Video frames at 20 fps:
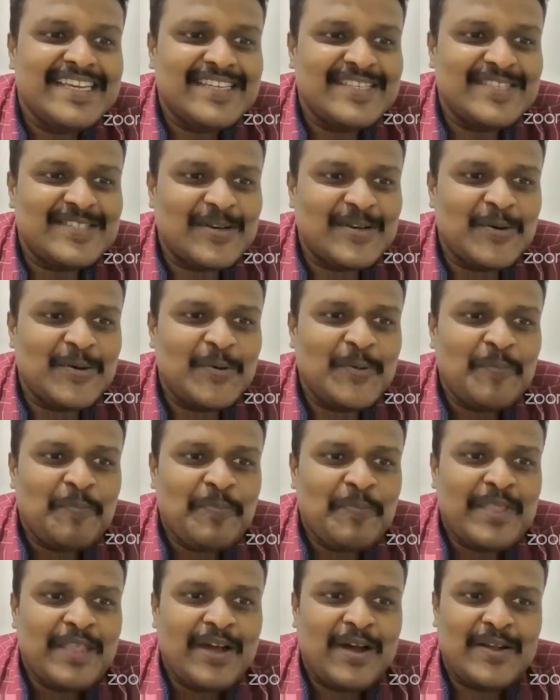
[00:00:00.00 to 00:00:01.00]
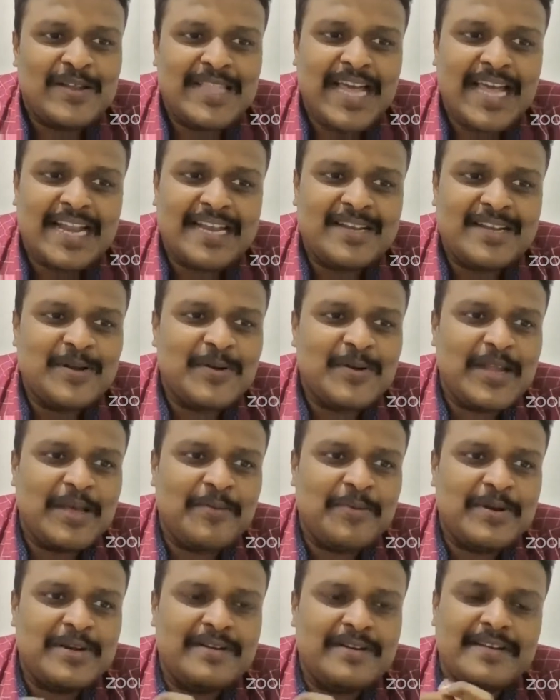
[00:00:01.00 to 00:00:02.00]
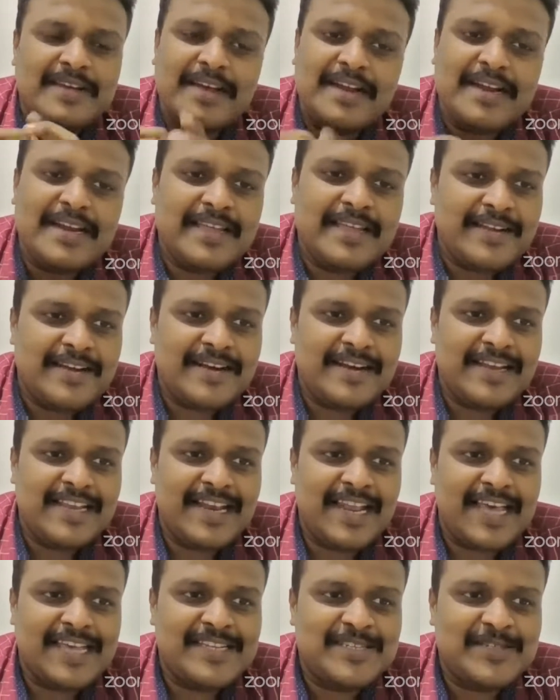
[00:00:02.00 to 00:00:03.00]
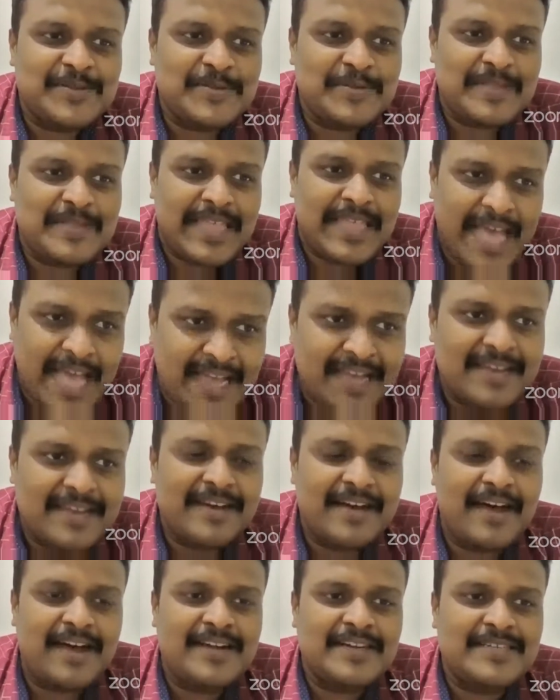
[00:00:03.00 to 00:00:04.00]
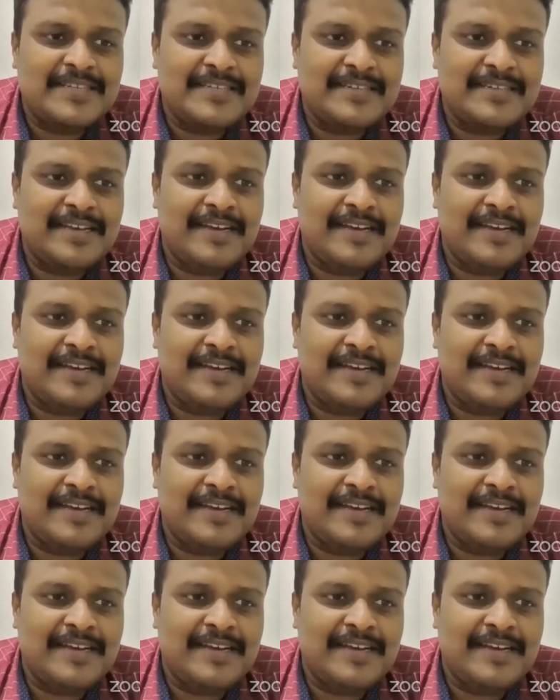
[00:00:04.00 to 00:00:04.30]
So on that note, I would really like to thank our